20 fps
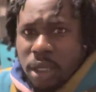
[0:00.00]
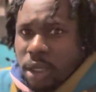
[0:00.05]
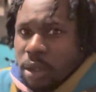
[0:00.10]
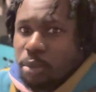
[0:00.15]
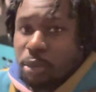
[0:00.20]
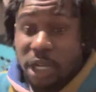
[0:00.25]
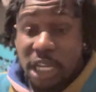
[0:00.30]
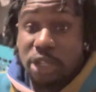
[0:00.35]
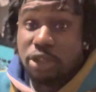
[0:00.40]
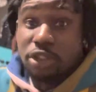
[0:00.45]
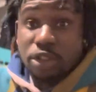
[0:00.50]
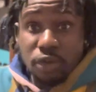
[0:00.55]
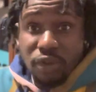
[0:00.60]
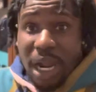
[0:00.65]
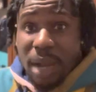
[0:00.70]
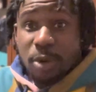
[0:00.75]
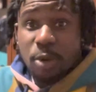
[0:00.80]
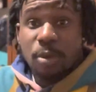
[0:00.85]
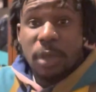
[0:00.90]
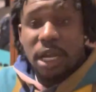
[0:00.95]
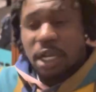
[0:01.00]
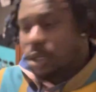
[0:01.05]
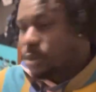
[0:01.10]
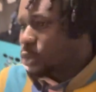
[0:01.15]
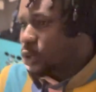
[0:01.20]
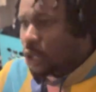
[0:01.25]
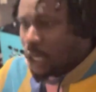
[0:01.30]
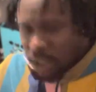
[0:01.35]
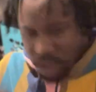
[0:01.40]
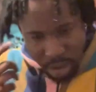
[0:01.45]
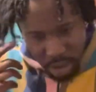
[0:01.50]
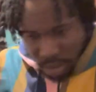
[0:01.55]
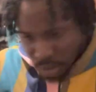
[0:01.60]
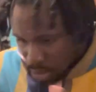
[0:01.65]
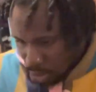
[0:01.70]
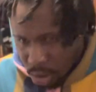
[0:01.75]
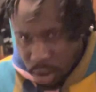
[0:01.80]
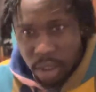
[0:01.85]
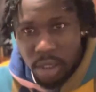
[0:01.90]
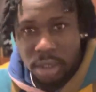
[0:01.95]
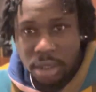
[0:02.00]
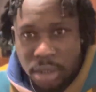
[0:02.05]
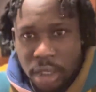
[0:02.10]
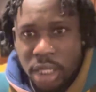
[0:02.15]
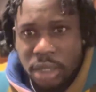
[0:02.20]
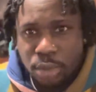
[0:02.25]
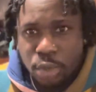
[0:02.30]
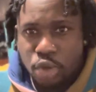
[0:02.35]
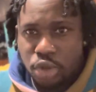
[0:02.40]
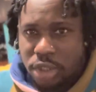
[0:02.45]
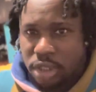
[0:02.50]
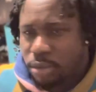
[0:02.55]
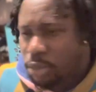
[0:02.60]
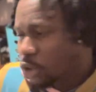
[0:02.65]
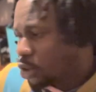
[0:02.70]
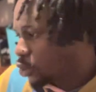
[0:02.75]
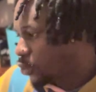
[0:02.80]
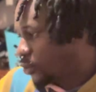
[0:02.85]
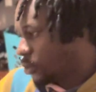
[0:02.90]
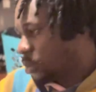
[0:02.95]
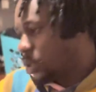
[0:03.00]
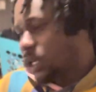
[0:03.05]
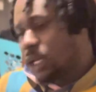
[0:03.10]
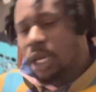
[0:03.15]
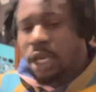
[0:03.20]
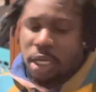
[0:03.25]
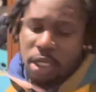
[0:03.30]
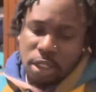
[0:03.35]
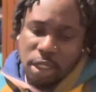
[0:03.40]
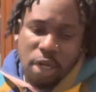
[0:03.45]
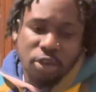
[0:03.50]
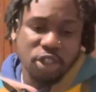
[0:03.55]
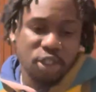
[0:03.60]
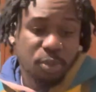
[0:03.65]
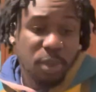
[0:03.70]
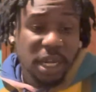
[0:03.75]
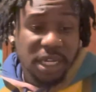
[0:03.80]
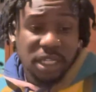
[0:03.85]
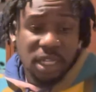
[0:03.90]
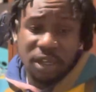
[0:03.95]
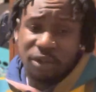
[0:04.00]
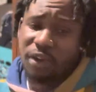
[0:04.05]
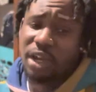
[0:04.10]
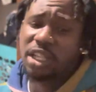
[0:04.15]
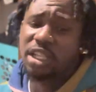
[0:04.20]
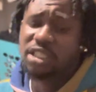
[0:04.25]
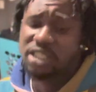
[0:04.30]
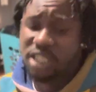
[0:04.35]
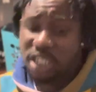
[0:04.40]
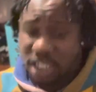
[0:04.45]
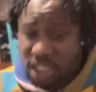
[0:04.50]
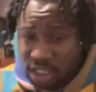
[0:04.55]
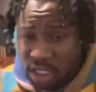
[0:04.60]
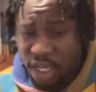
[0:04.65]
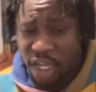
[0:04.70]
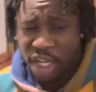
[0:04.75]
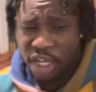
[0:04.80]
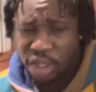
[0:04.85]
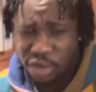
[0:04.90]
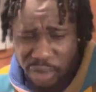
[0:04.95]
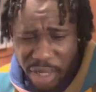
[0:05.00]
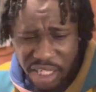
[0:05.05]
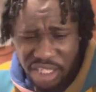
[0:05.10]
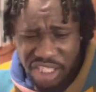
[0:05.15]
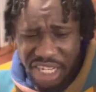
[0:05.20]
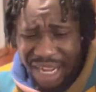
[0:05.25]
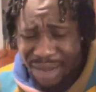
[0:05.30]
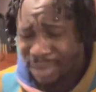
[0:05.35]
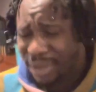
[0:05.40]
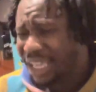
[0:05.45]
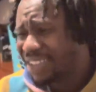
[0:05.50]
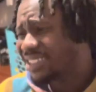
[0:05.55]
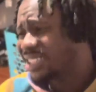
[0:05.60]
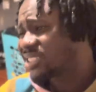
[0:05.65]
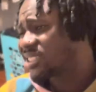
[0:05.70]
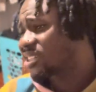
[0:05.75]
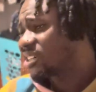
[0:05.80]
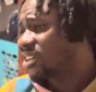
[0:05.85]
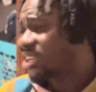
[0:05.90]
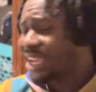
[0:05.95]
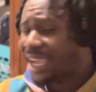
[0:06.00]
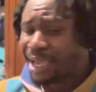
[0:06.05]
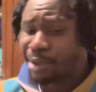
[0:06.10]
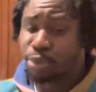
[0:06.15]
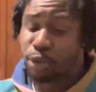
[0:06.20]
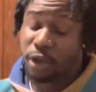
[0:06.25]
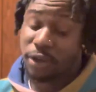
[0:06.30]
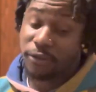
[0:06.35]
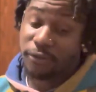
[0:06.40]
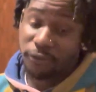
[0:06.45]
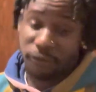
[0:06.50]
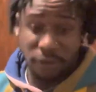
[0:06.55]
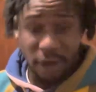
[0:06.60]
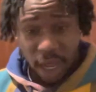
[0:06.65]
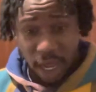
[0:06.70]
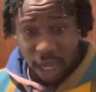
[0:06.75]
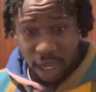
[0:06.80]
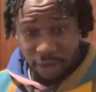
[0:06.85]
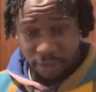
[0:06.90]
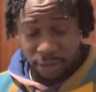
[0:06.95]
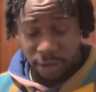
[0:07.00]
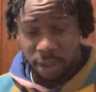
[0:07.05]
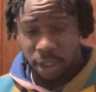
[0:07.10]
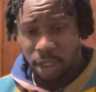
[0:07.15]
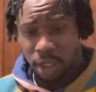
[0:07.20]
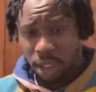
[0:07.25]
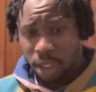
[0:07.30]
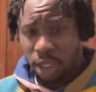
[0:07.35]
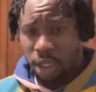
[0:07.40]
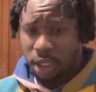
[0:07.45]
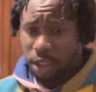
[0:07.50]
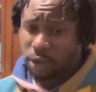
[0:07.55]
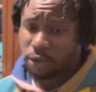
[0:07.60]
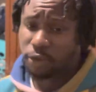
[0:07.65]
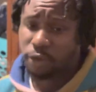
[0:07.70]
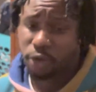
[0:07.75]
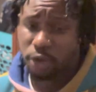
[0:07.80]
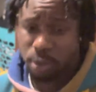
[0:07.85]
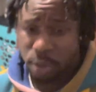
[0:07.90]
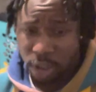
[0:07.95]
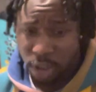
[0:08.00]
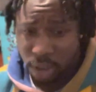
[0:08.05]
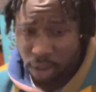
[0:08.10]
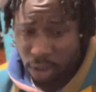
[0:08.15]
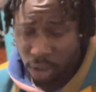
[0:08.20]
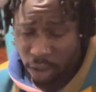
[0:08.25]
But they still rap about it, bro. It's good music, bro. You feel me? So I respect it. Rella G's, great job. I'm going to give this a good 8.5. You feel me?